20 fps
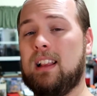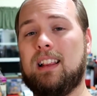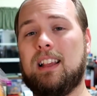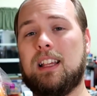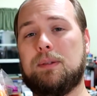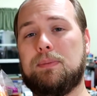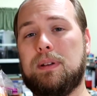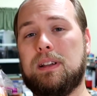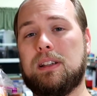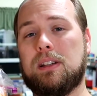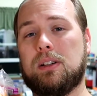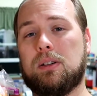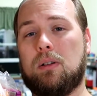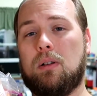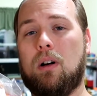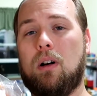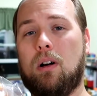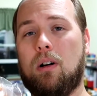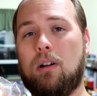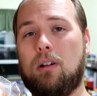These pieces
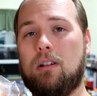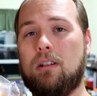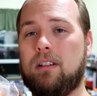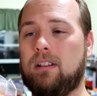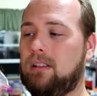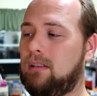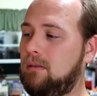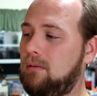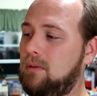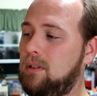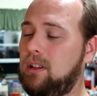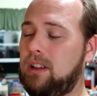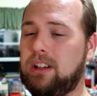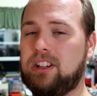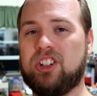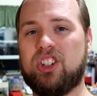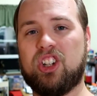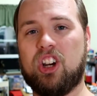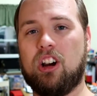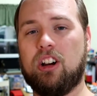are hard and they're really
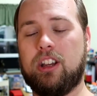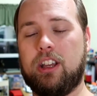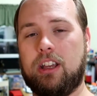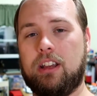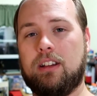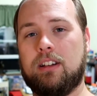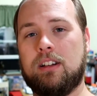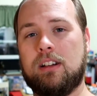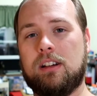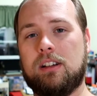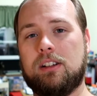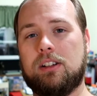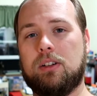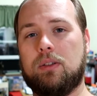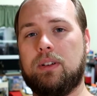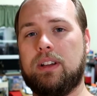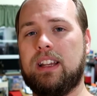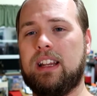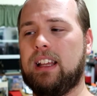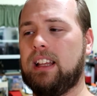chunky,
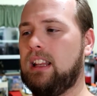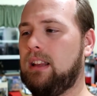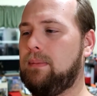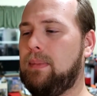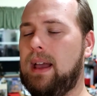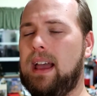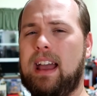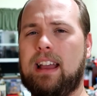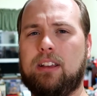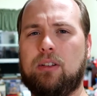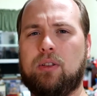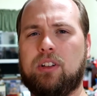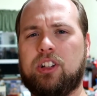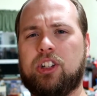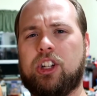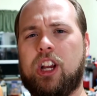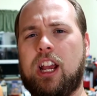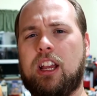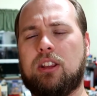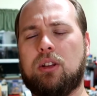so getting it in the bag, you can
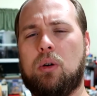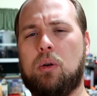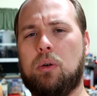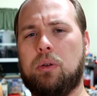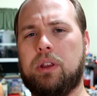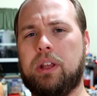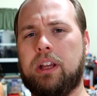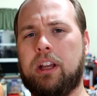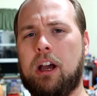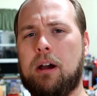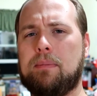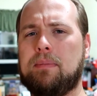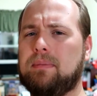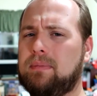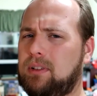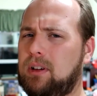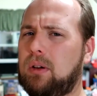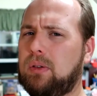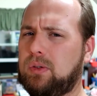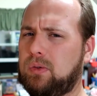shake the whole thing
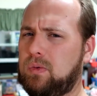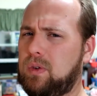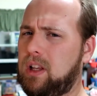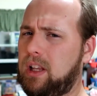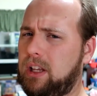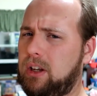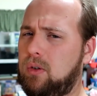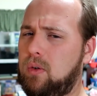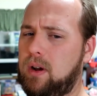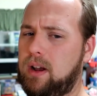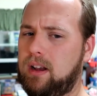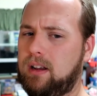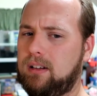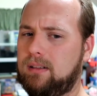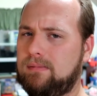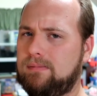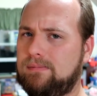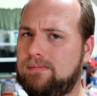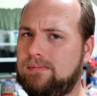up. It goes really quick.